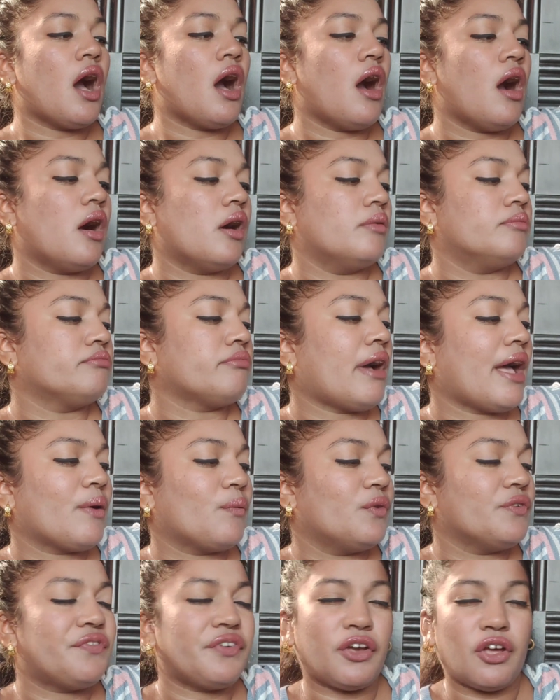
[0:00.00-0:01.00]
um, i
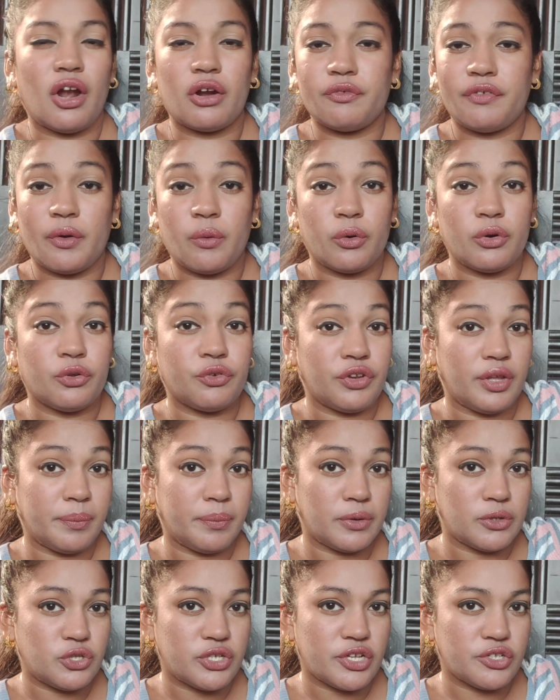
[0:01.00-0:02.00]
will figure out if i want to
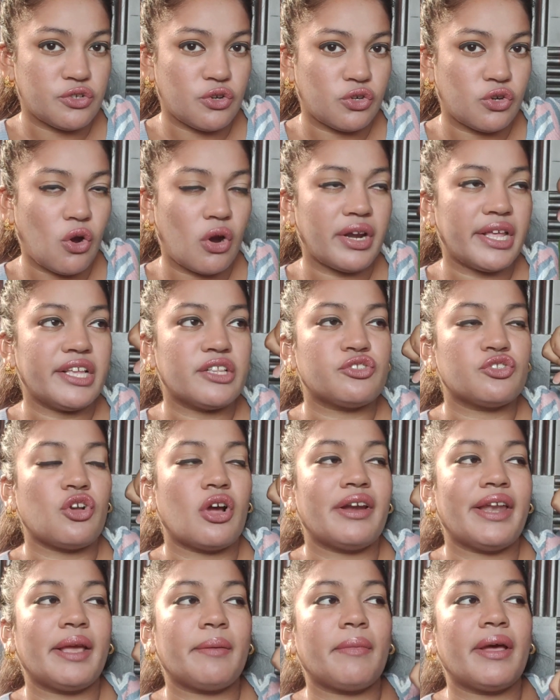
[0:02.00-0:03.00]
repurchase or not it's
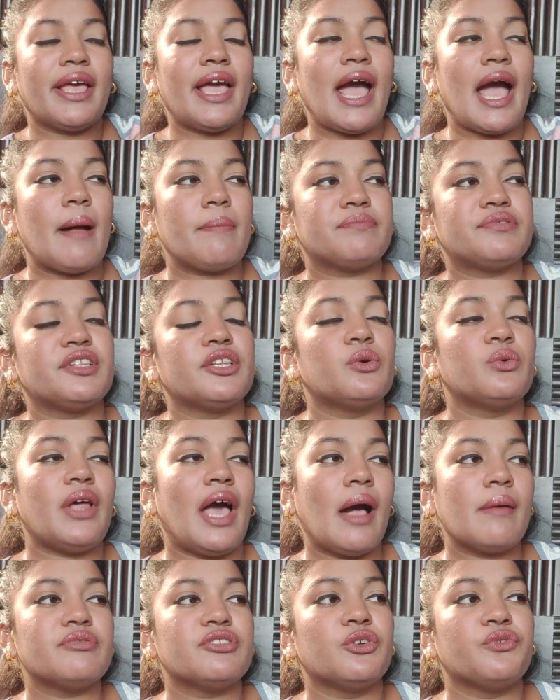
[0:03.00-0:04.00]
not like my absolute
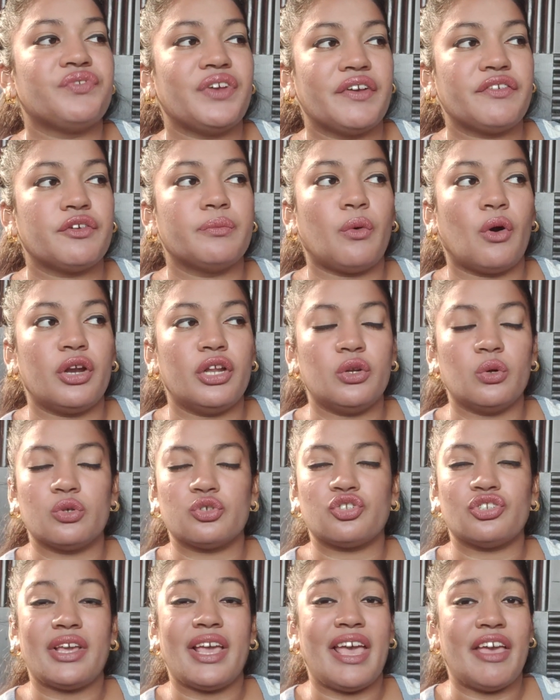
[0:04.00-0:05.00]
absolute favorite body
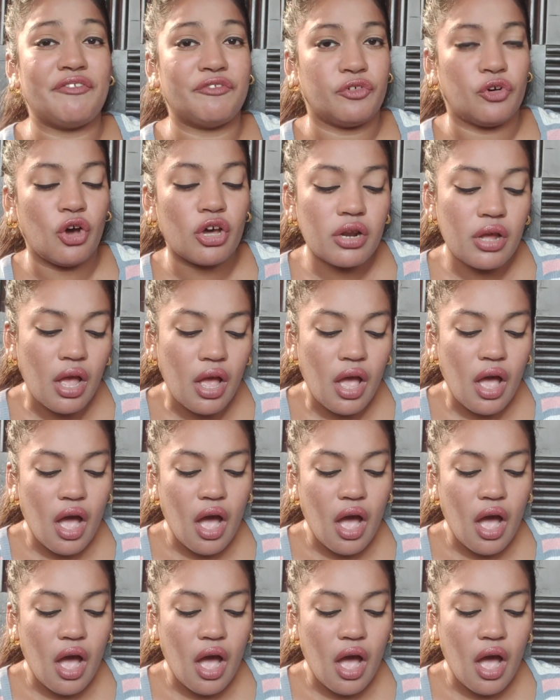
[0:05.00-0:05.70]
lotion ever